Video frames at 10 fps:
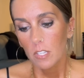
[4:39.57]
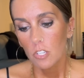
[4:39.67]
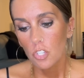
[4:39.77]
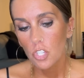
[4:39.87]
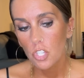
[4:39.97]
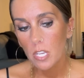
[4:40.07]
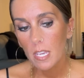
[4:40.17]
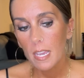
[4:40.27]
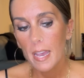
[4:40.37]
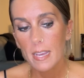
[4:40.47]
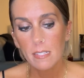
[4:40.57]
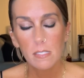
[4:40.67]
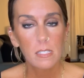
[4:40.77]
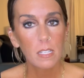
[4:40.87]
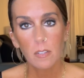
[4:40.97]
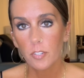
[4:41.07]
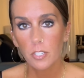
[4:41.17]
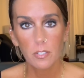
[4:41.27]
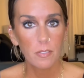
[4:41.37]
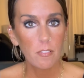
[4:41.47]
she has
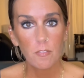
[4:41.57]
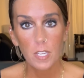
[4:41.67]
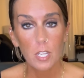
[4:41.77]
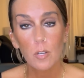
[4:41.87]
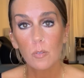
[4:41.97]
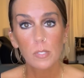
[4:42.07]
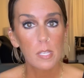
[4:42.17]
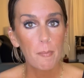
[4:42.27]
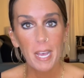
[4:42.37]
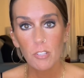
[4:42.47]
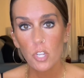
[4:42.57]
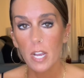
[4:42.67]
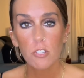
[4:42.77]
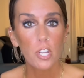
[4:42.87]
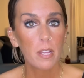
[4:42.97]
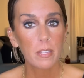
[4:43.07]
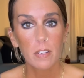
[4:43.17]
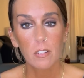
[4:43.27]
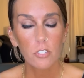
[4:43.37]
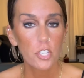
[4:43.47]
delivered videos about Josh. I'll link
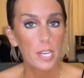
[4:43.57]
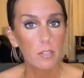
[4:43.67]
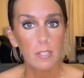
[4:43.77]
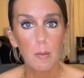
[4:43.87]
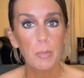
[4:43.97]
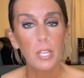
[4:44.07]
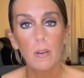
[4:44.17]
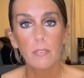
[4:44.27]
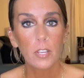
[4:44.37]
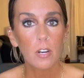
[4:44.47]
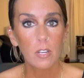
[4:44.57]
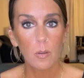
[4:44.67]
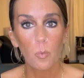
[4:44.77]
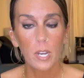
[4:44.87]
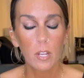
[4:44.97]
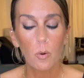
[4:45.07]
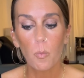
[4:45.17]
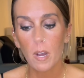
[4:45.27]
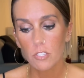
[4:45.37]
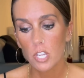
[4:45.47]
her channel down below if y'all want to go
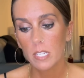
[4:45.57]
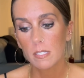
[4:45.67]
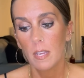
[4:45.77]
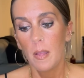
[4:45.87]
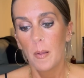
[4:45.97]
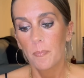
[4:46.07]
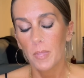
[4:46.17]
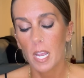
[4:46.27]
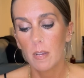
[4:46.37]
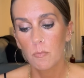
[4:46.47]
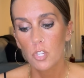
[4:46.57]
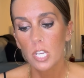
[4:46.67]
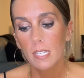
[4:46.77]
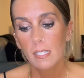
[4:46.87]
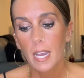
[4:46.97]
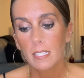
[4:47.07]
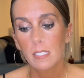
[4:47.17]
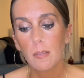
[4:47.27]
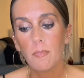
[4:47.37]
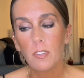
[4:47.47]
watch it. She has had
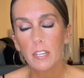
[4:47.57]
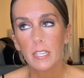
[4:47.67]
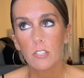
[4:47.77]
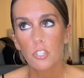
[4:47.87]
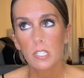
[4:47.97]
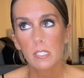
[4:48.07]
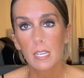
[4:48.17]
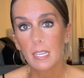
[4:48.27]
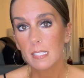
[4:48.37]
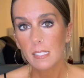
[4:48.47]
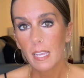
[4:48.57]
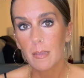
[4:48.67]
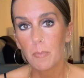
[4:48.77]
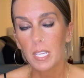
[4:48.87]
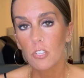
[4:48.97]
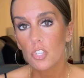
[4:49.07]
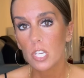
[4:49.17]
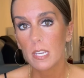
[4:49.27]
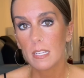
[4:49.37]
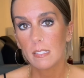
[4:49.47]
some very interesting insight because
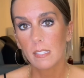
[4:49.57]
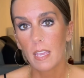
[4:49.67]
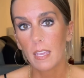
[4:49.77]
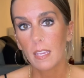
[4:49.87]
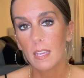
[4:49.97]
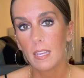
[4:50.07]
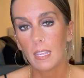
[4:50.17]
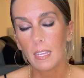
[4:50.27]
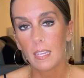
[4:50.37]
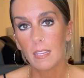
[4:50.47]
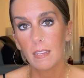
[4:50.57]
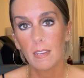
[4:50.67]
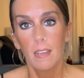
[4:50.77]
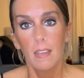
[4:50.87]
she is a Canadian